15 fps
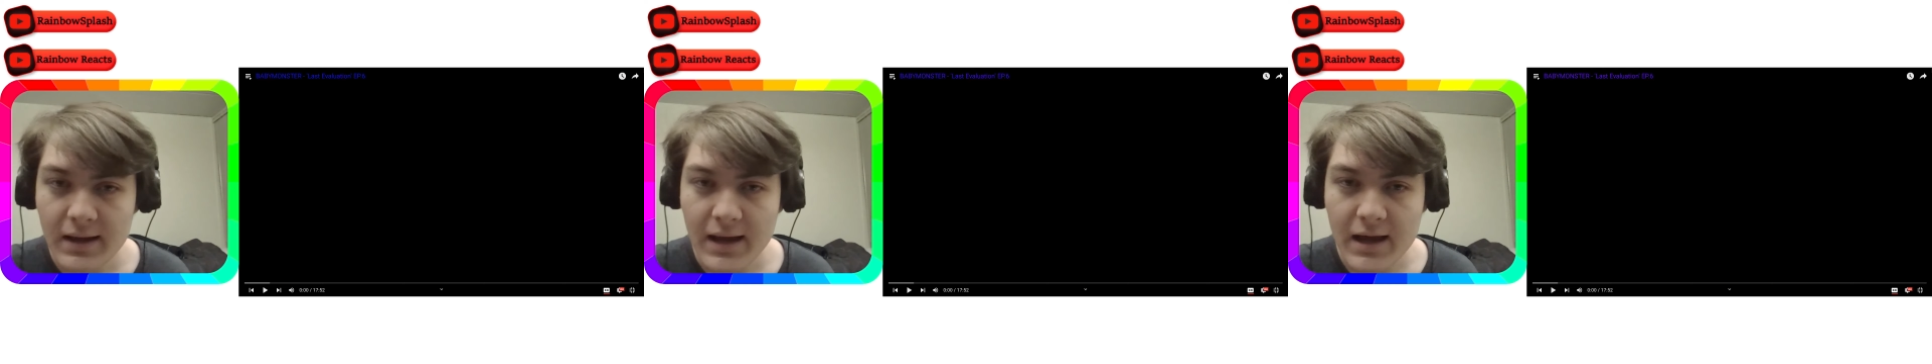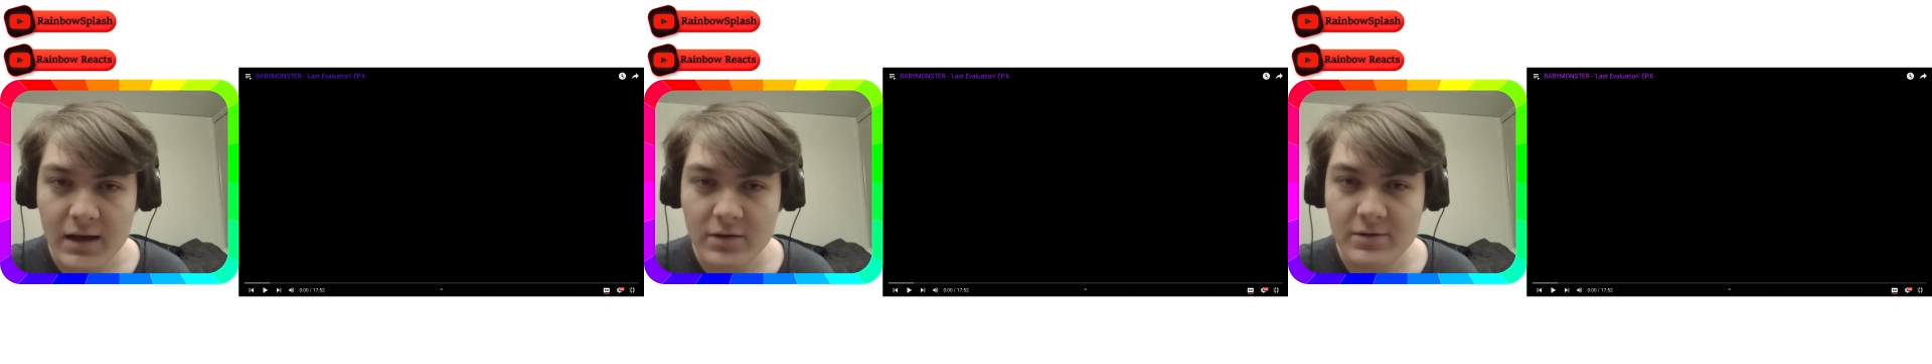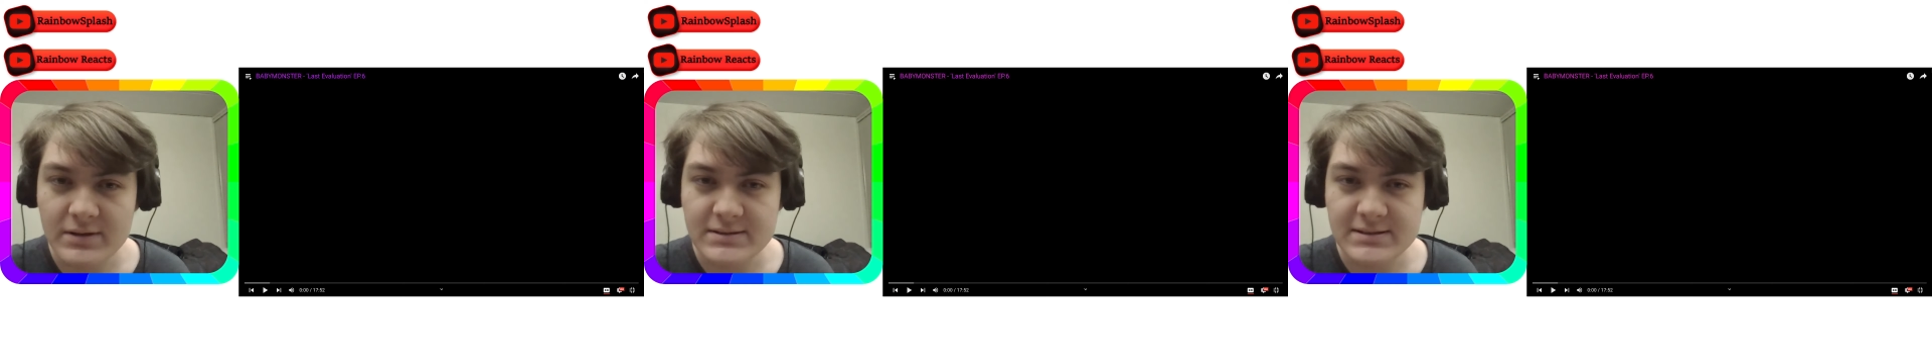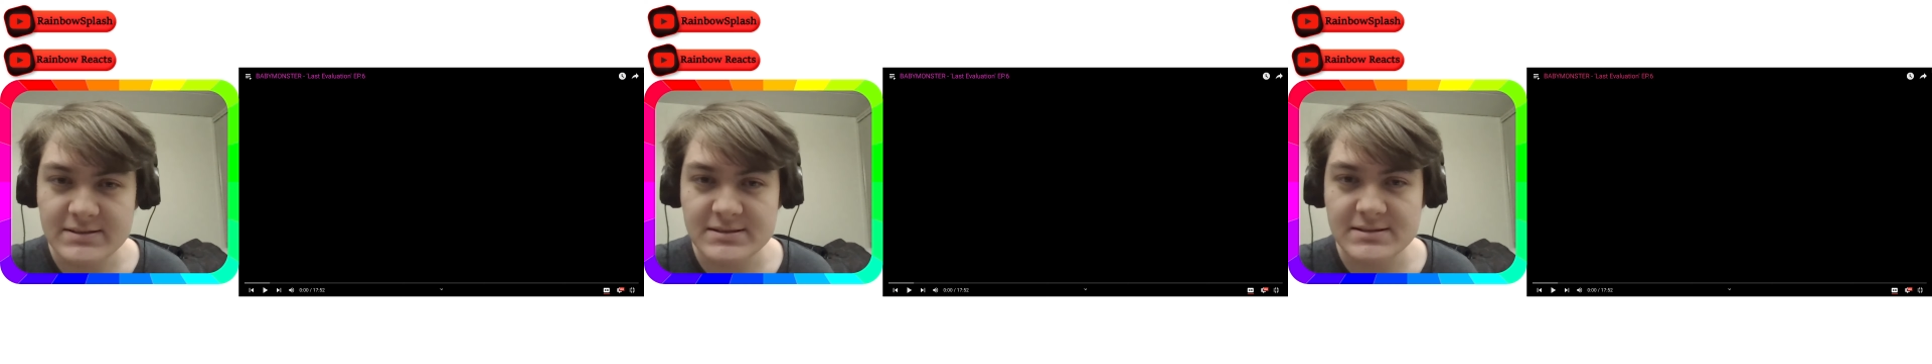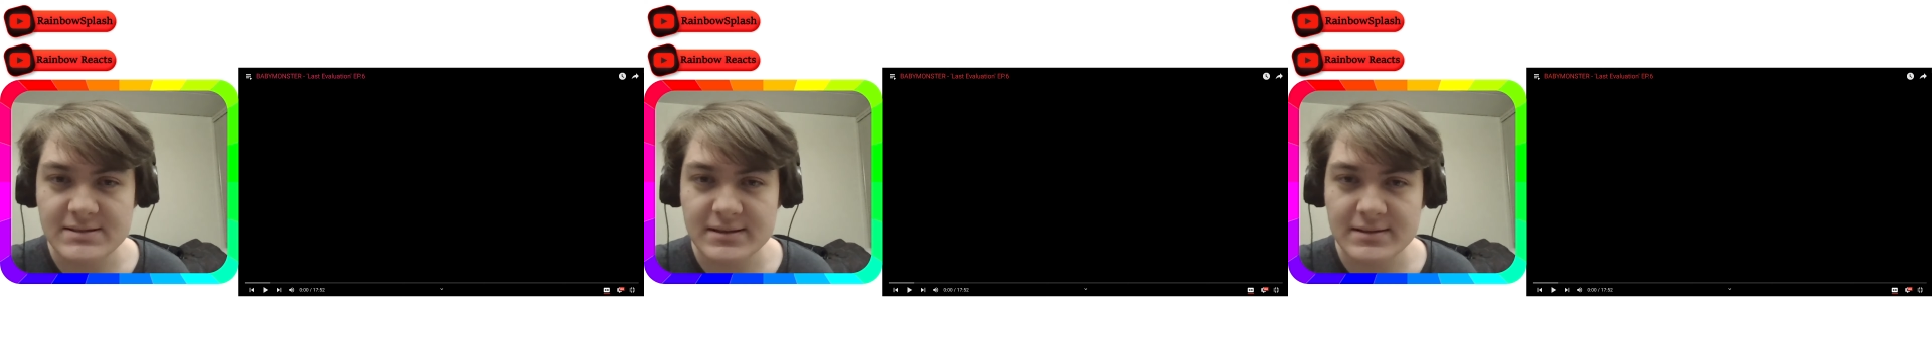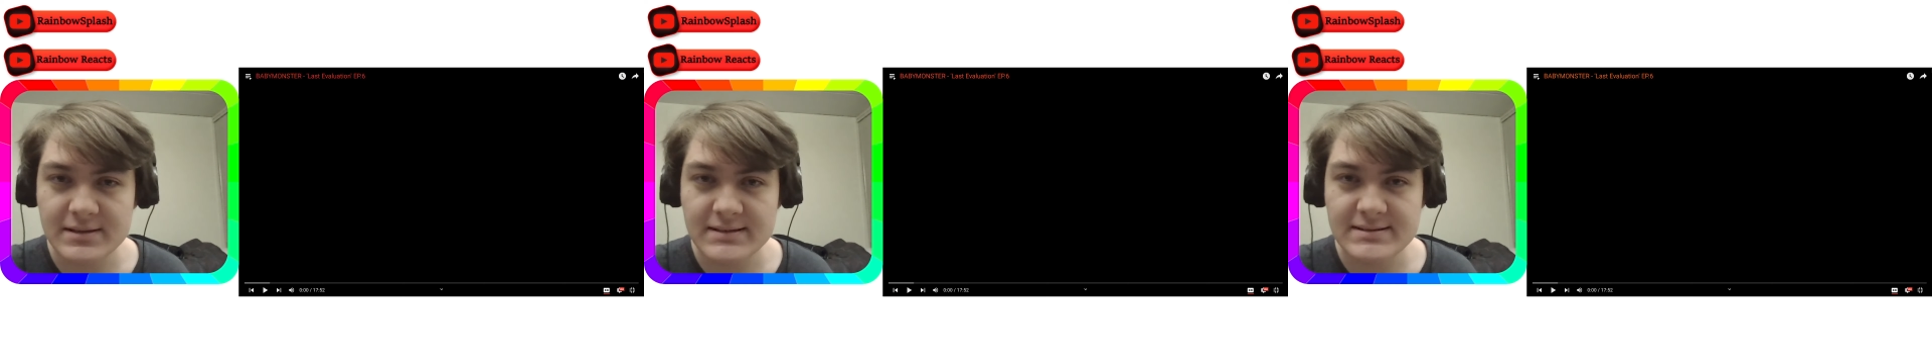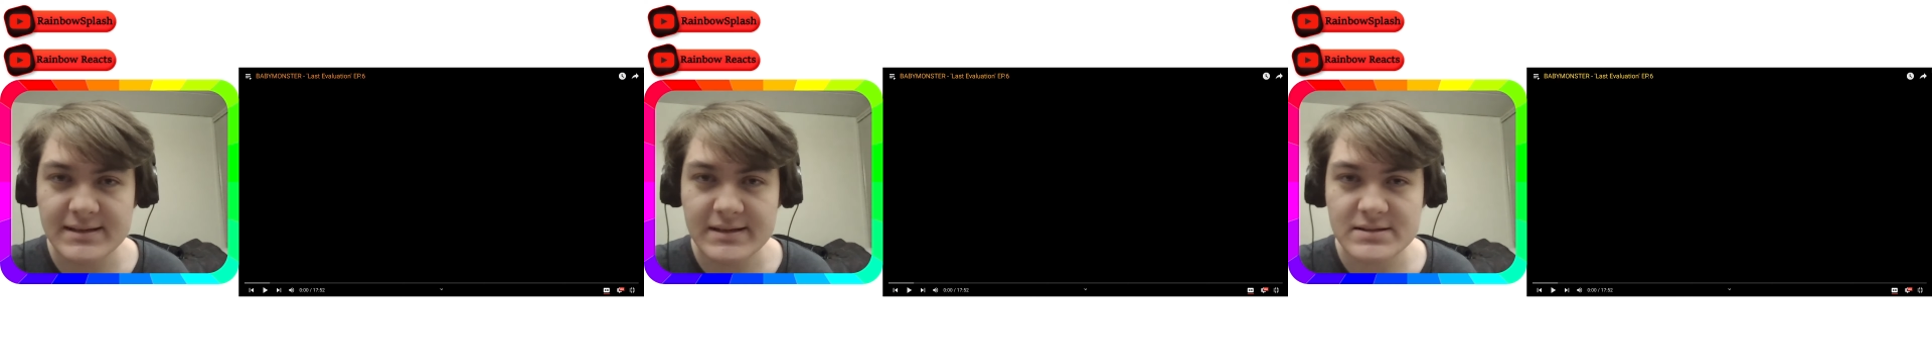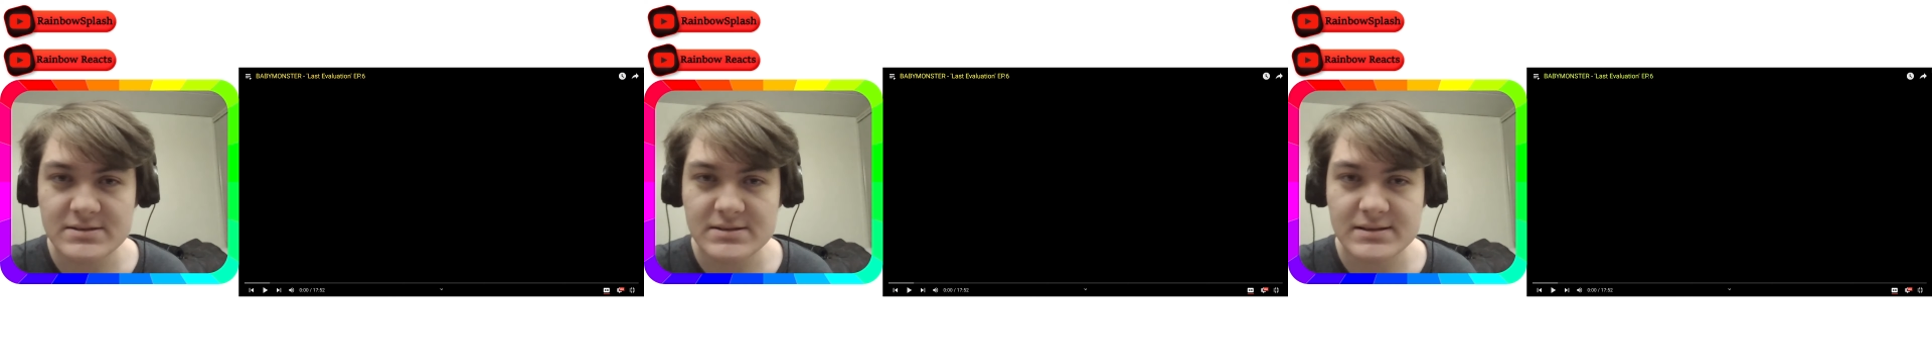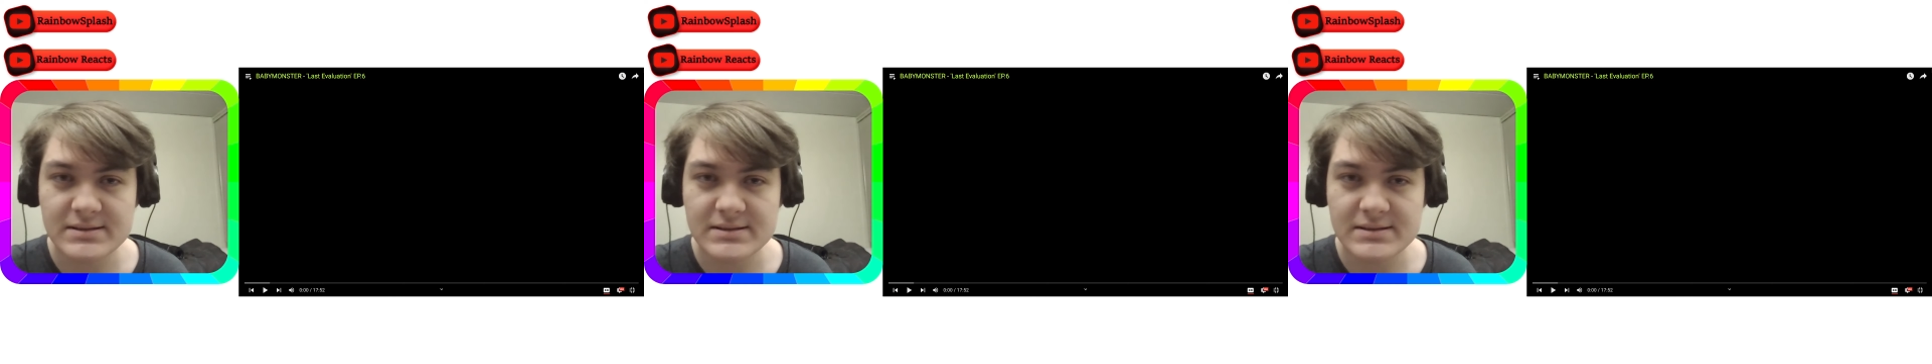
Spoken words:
Anyways, let's get into